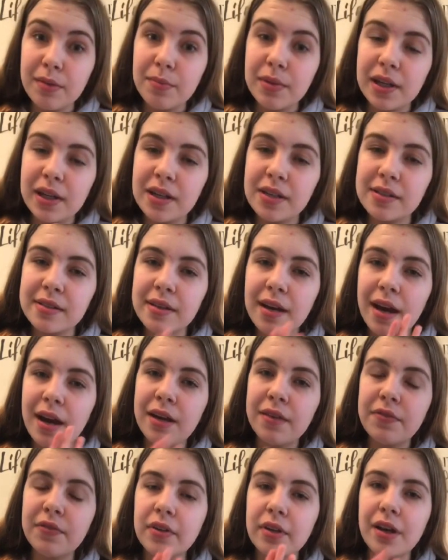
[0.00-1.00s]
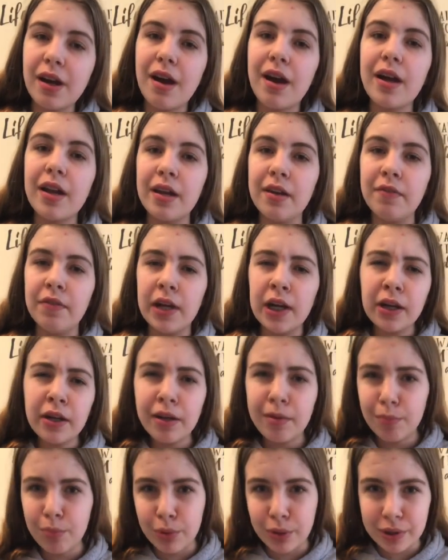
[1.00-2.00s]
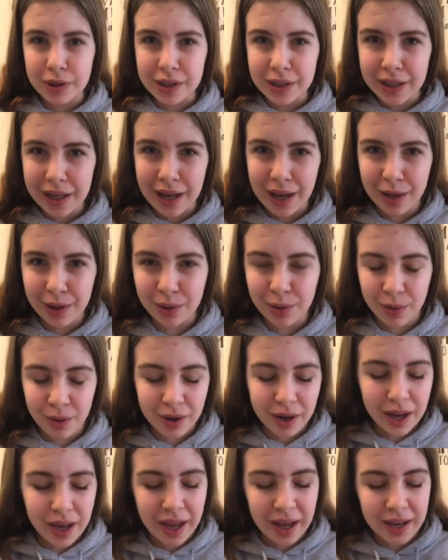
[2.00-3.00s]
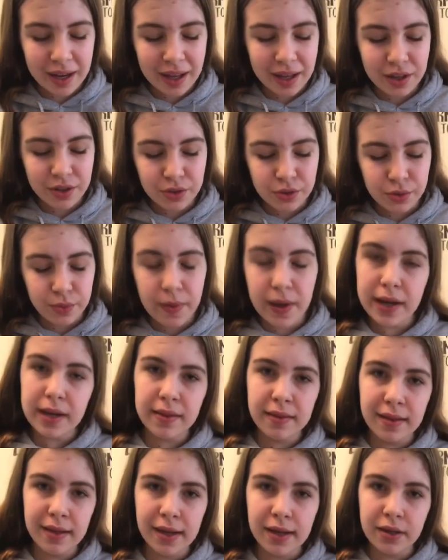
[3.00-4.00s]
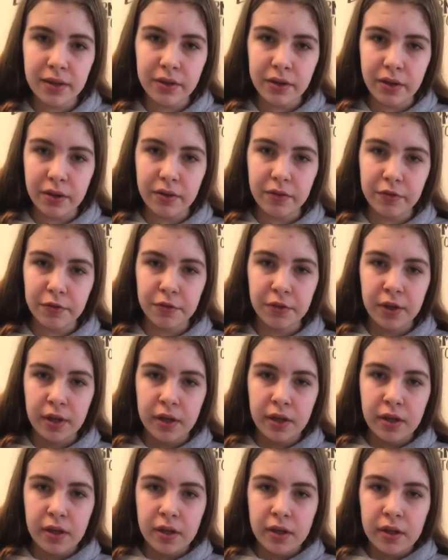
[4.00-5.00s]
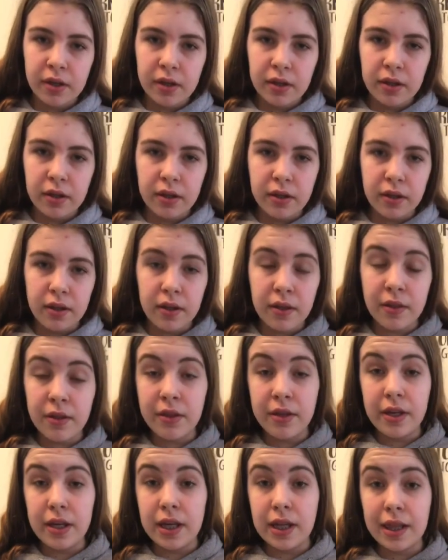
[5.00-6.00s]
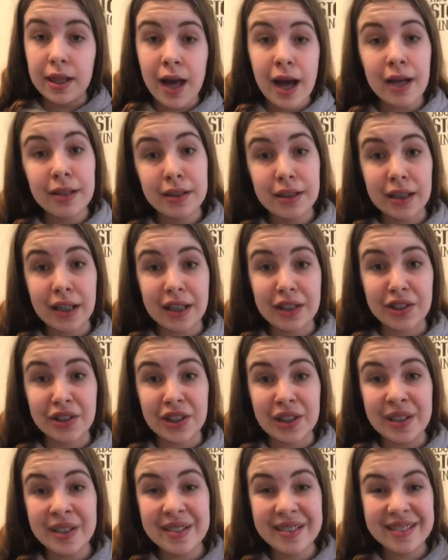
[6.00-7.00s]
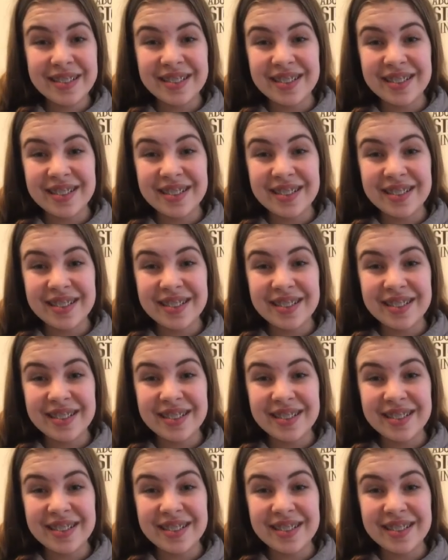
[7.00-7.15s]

because I forgot a very important category and had to edit the end of the last section.